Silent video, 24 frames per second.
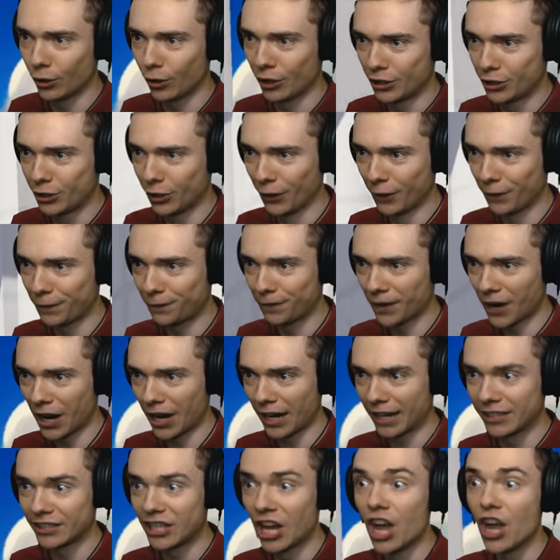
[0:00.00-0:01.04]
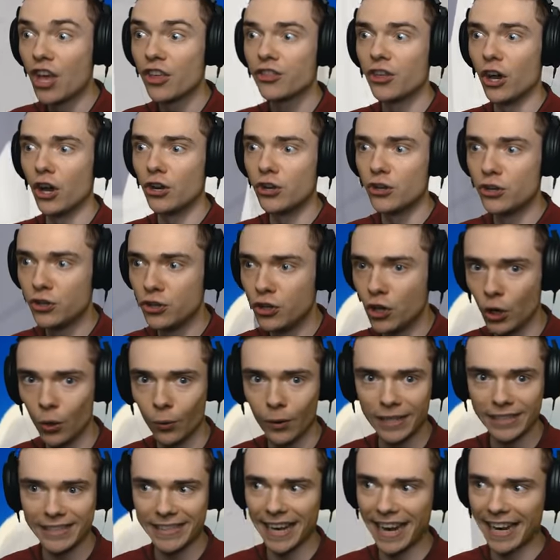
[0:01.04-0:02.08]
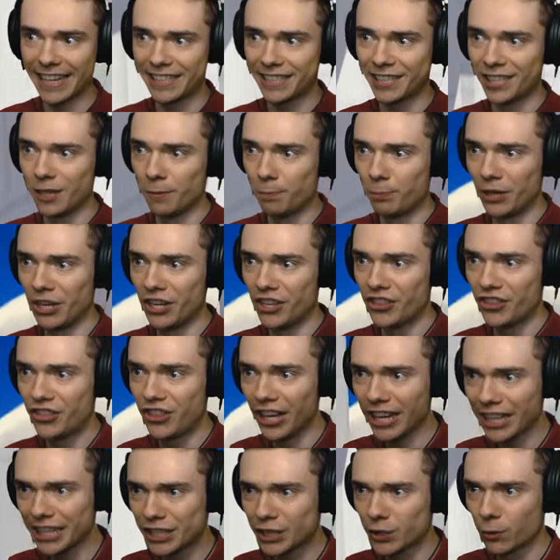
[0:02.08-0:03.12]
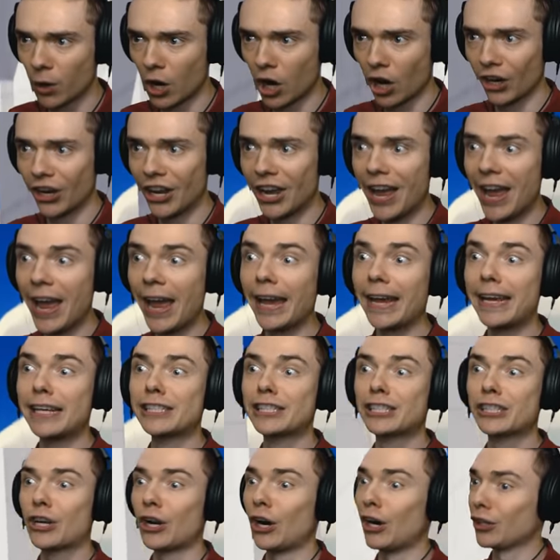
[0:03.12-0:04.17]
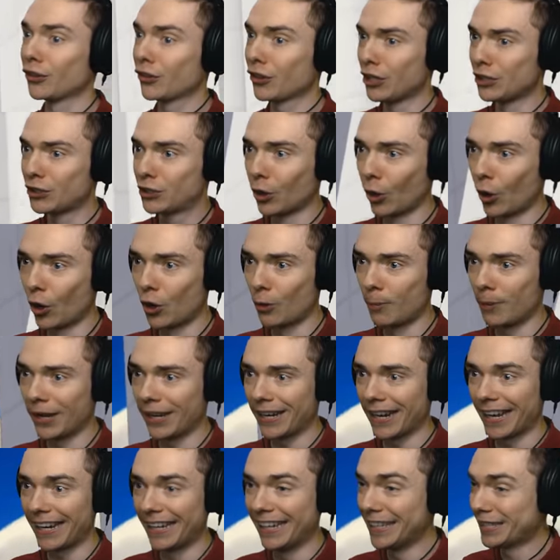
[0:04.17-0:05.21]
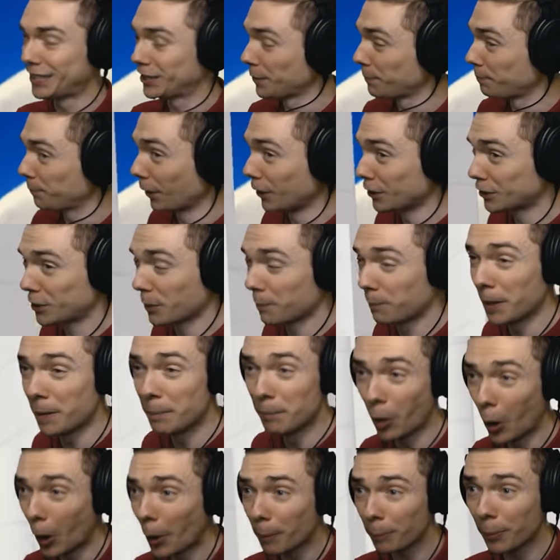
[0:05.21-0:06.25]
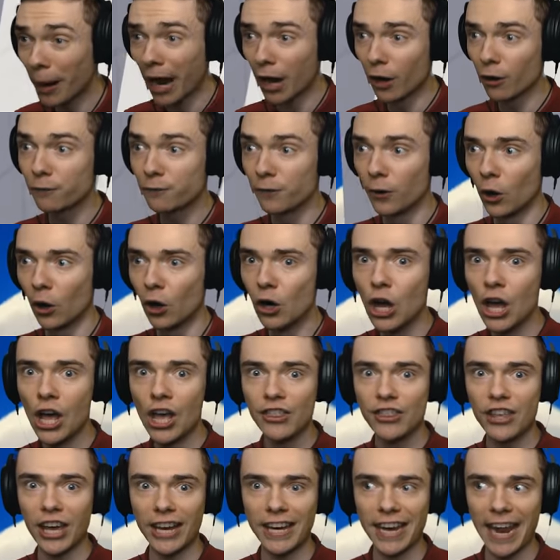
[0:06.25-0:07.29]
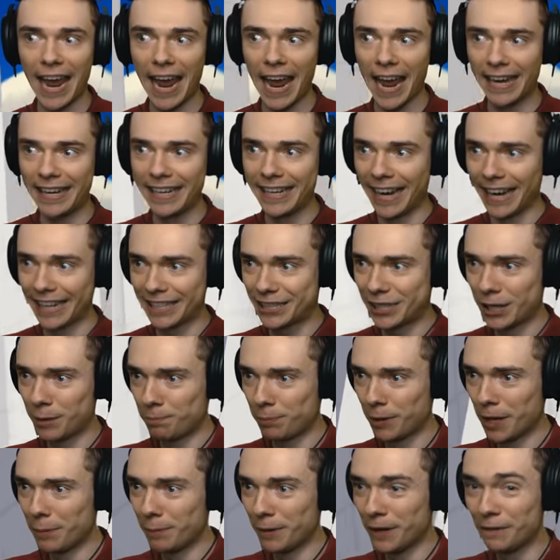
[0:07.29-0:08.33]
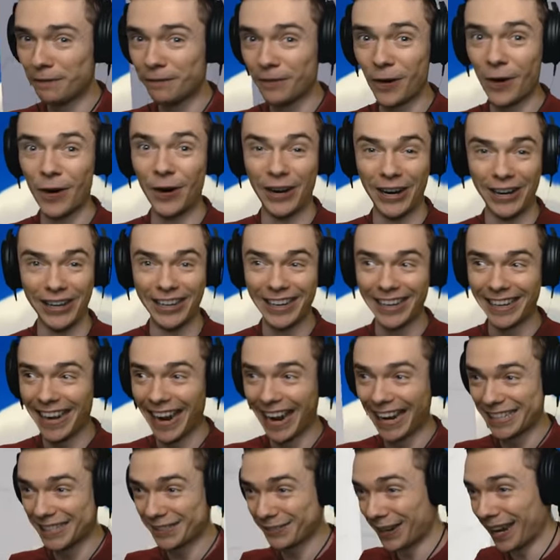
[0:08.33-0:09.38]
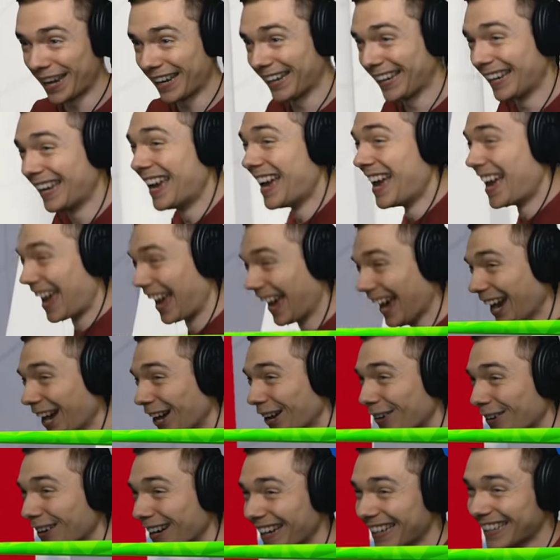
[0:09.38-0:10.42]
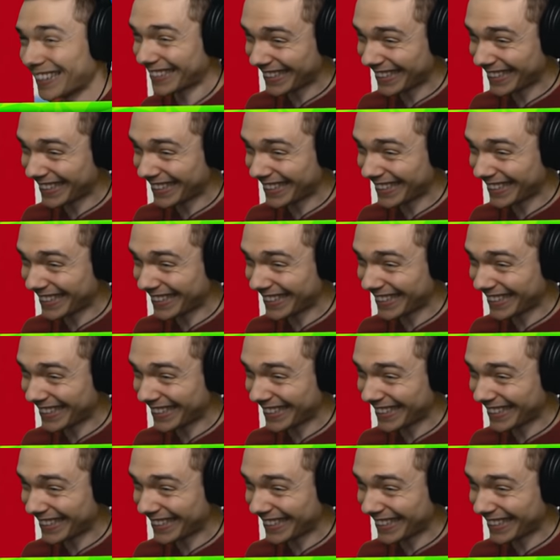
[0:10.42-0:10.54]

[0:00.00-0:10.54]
door to find the newest S C P. This one is called the Doorman and he's supposed to be more powerful than any S C P before. Are you guys ready? Here we